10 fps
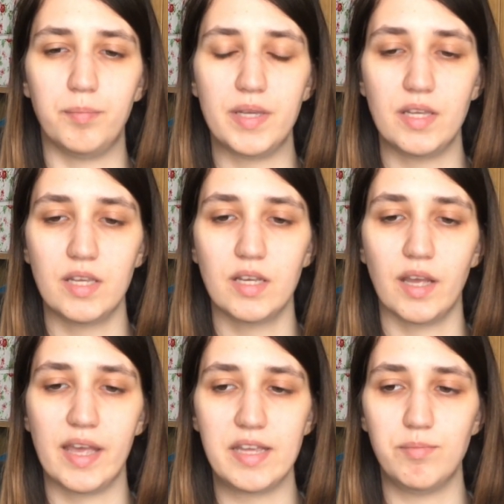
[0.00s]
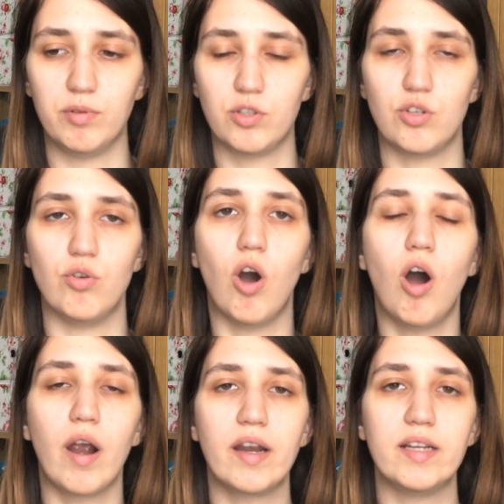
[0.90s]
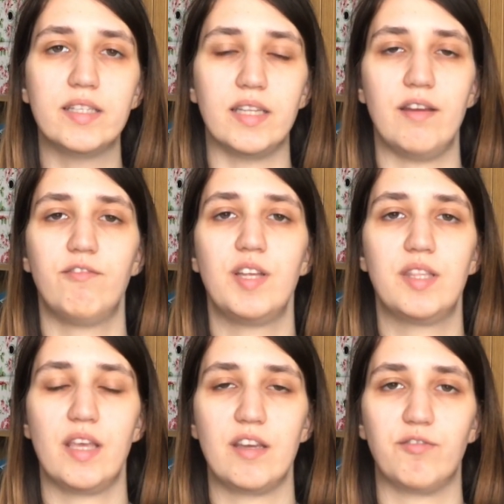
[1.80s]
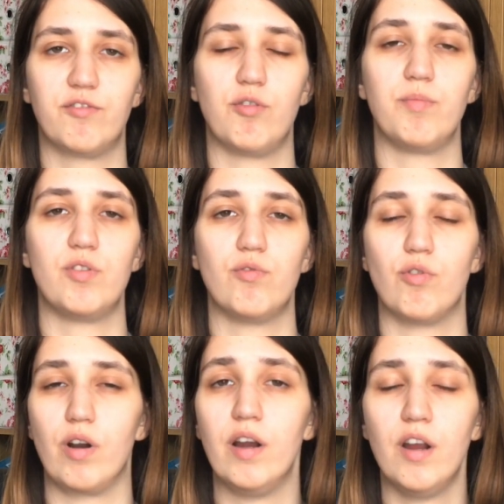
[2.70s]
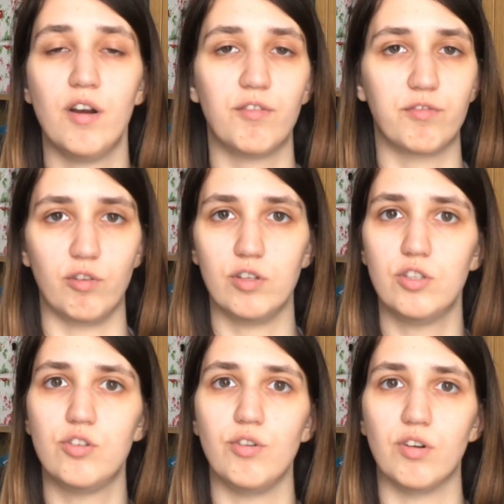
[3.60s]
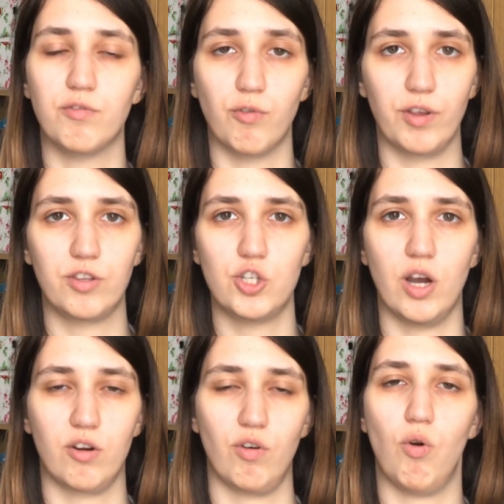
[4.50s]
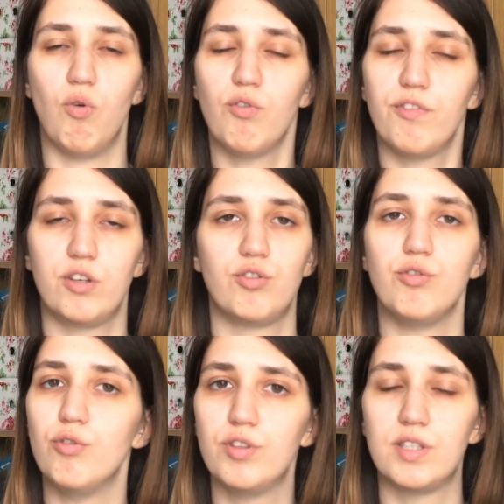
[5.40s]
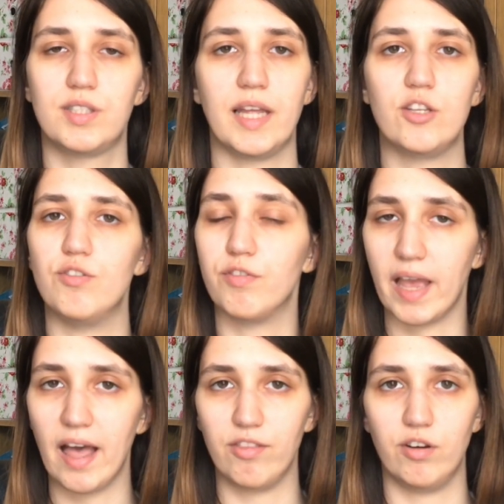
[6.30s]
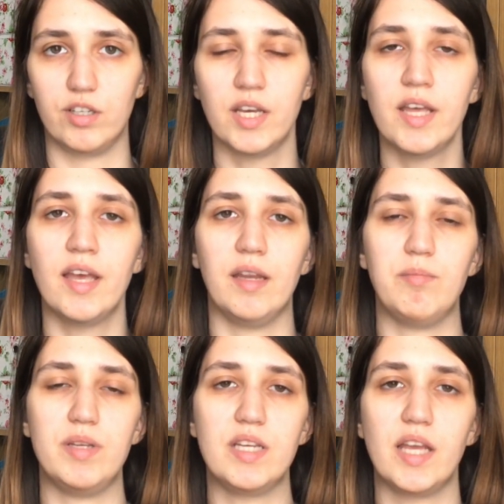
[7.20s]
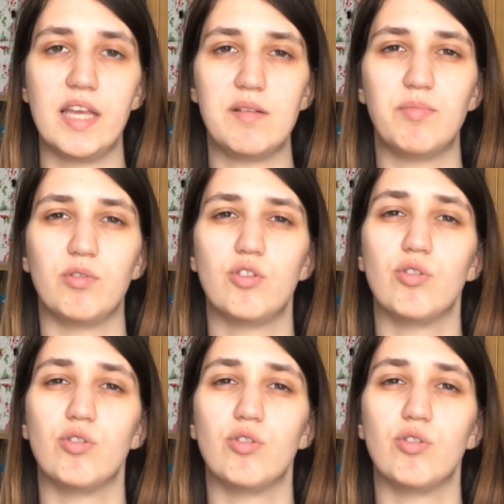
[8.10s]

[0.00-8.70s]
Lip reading: being able to harness everything from your first to your fourth chakra, all the truths that you've gathered, and being able